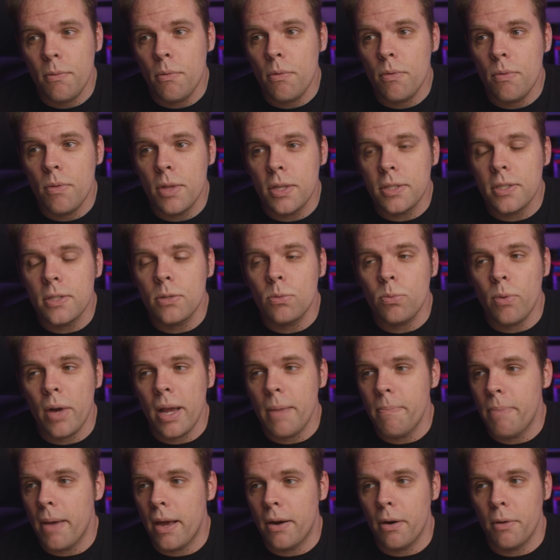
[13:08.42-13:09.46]
this is way
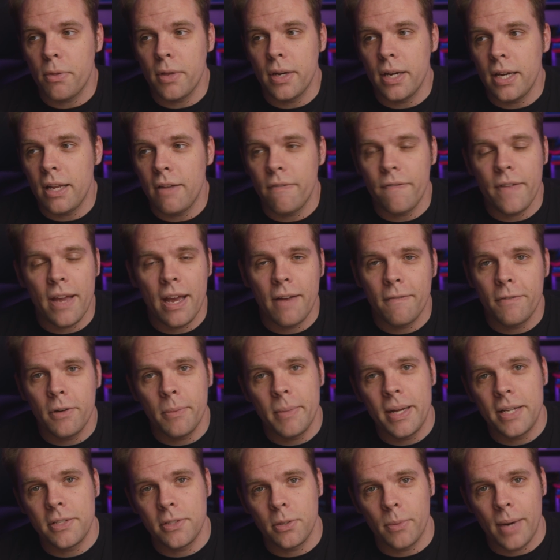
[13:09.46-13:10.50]
better than any fan film
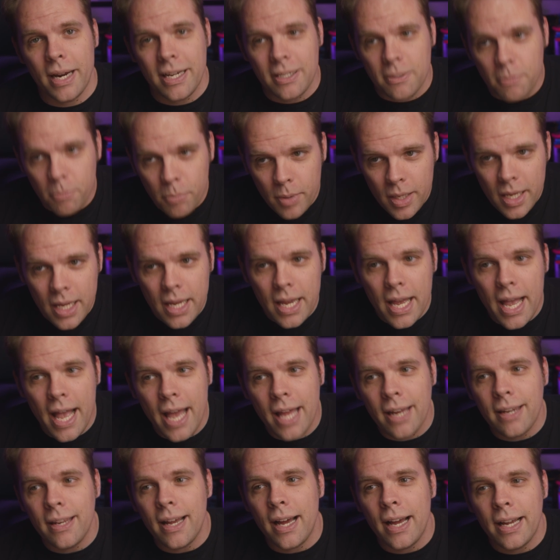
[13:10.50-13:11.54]
has the right to be.
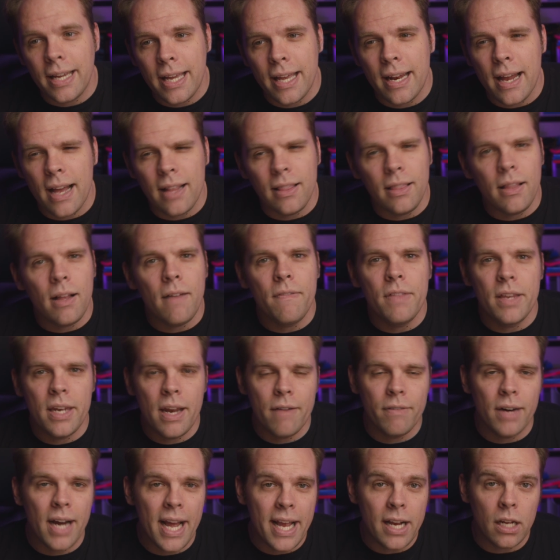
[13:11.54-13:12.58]
And again, I love that
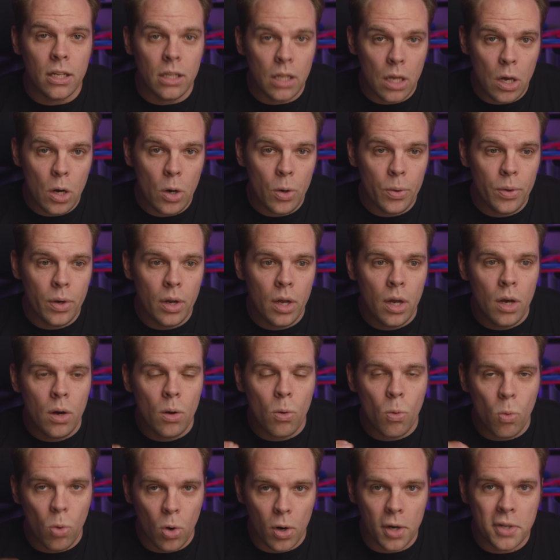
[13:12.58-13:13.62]
Never Hike Alone
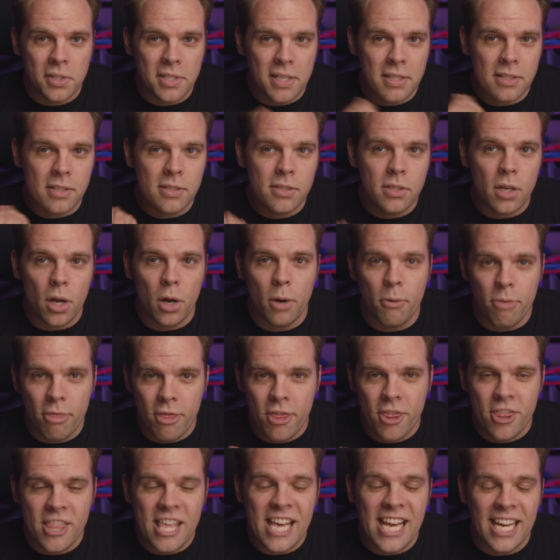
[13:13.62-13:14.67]
works as its own
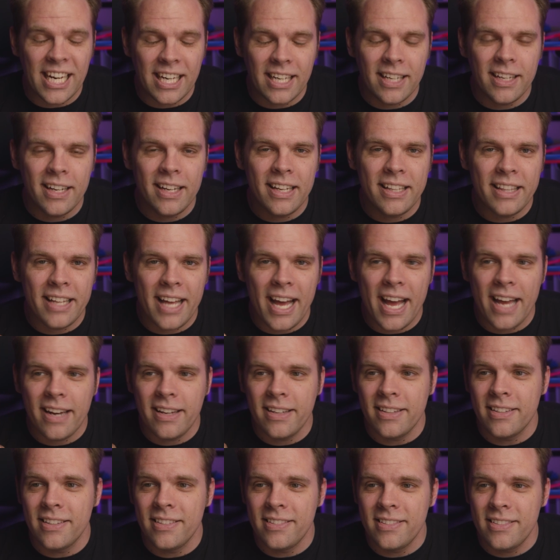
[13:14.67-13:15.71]
thing. And that
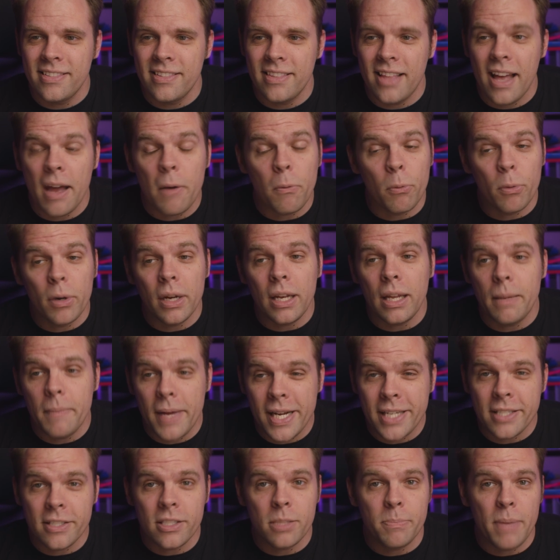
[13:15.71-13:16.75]
really
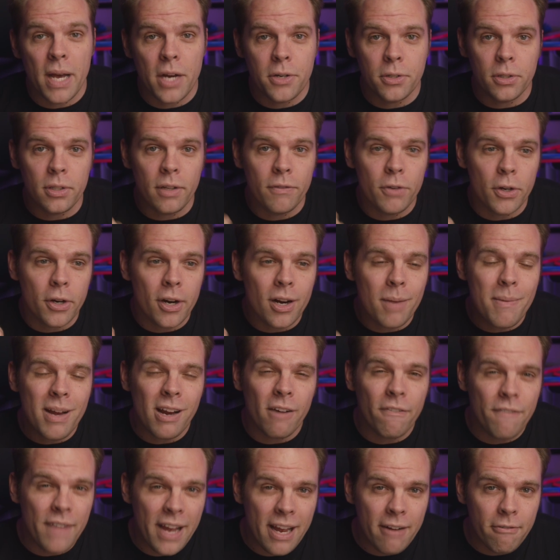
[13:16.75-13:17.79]
makes it special. If you're going to make
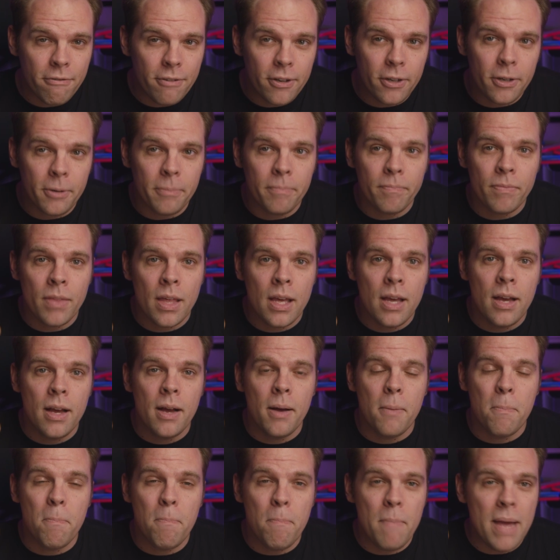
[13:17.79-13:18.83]
a fan film,
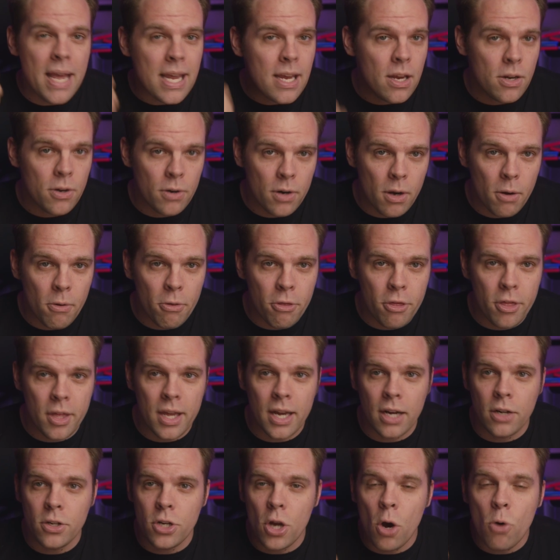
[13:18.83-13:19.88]
make it your own
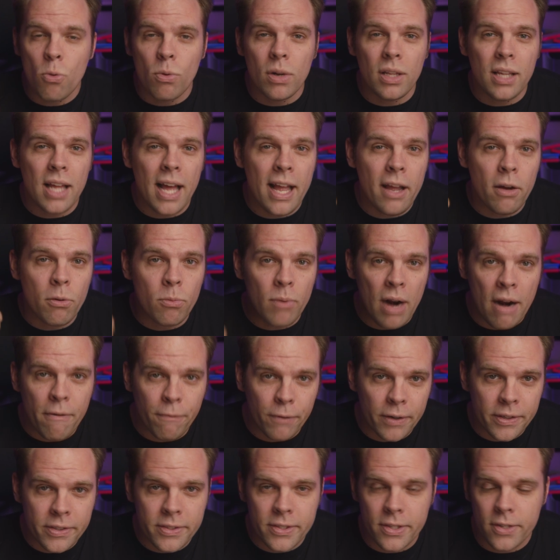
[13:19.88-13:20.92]
thing. Don't rely on
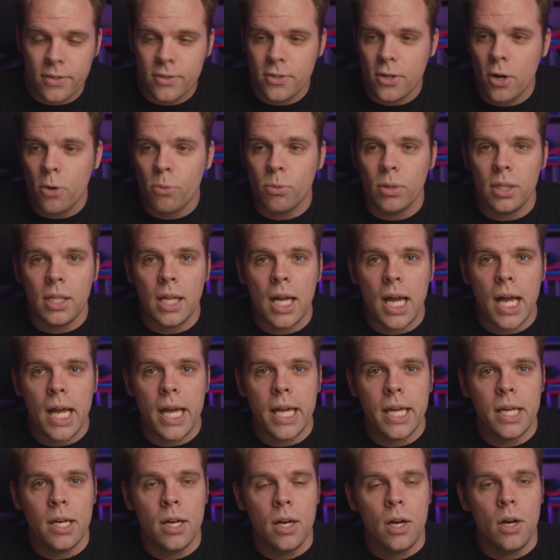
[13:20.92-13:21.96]
references. Don't
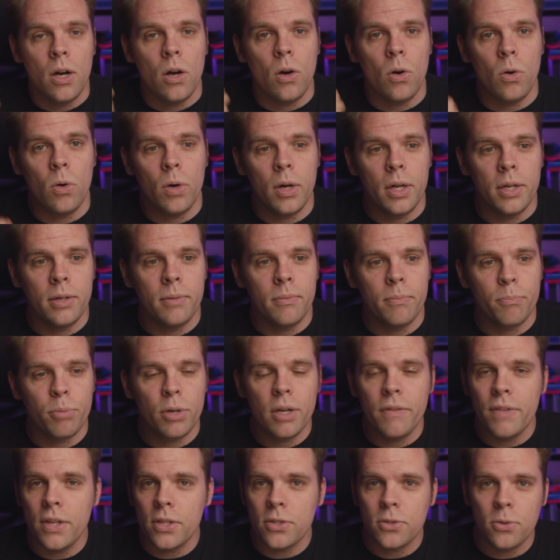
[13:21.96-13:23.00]
rely on
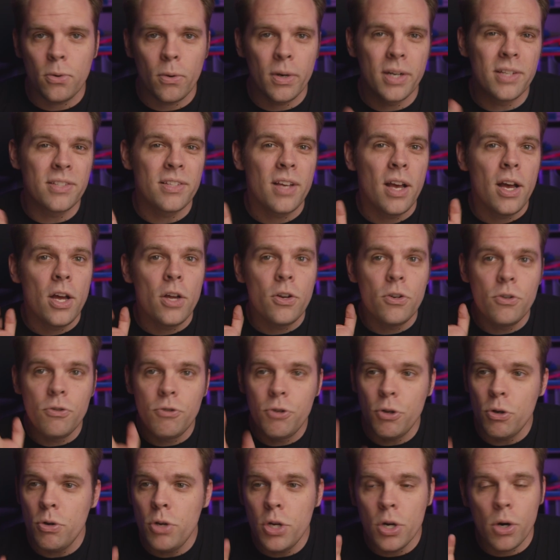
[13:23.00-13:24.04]
previous stories.
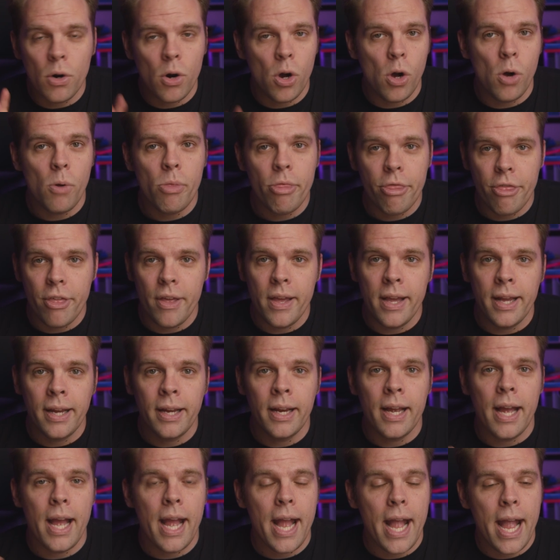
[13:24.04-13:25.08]
Do your own
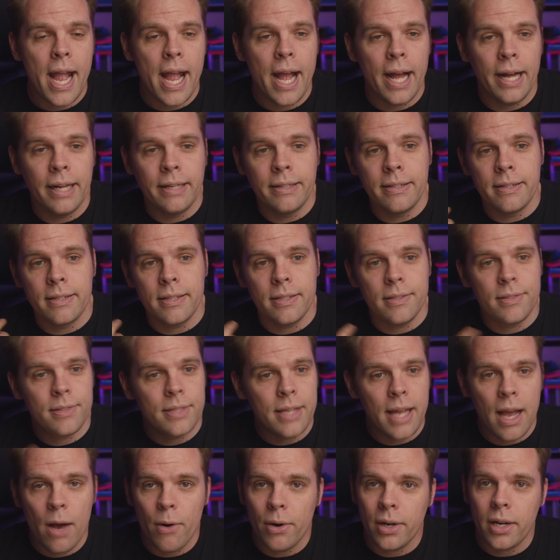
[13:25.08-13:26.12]
thing and
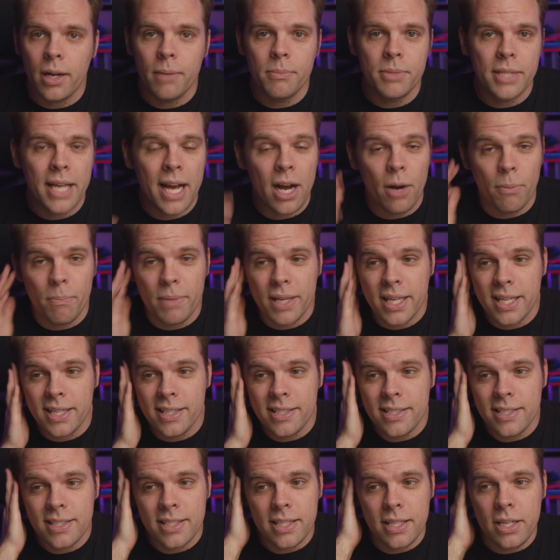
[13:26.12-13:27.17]
see how it comes out.
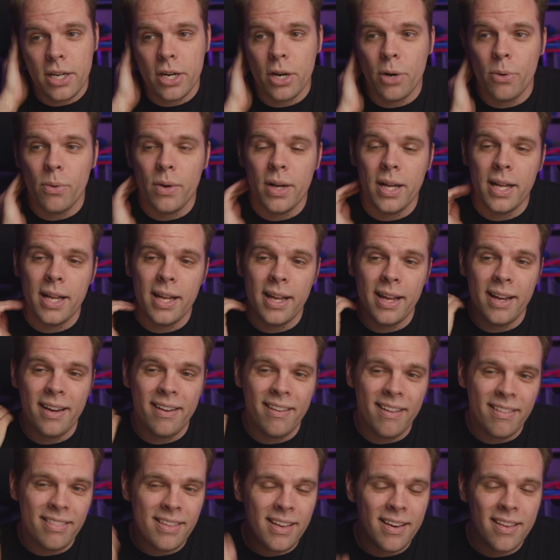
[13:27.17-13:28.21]
Because,
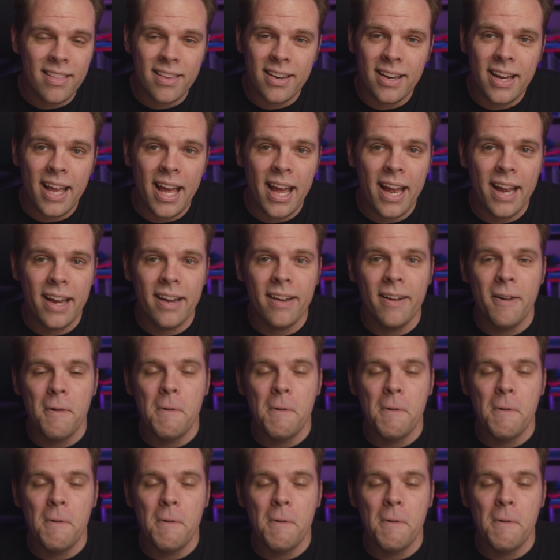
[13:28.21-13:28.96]
at the end of the day,